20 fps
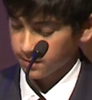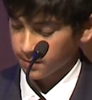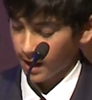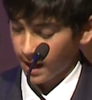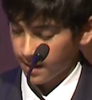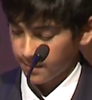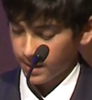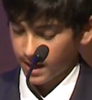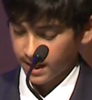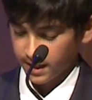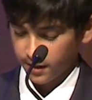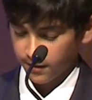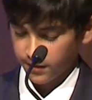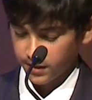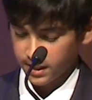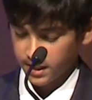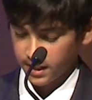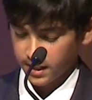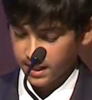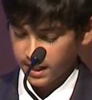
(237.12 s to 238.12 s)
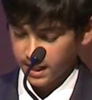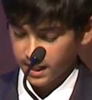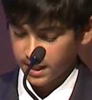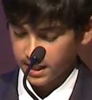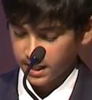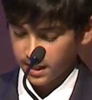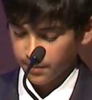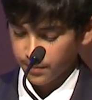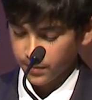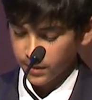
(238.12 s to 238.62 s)
and magnificent
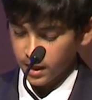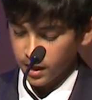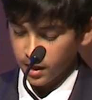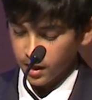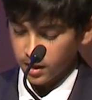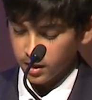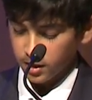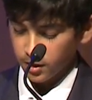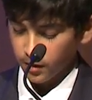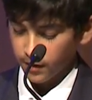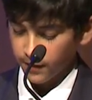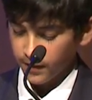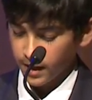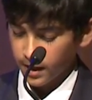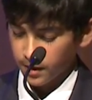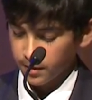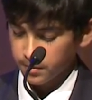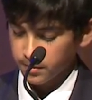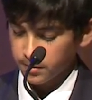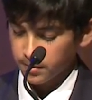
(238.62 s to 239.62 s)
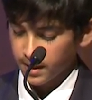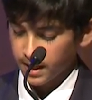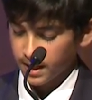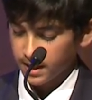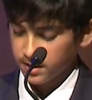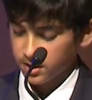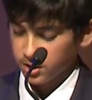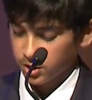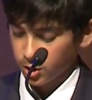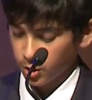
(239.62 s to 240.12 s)
teaching. You have helped me
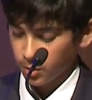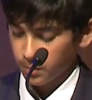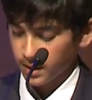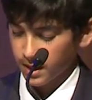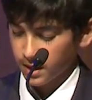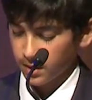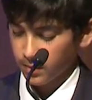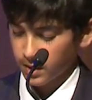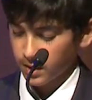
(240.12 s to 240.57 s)
in so many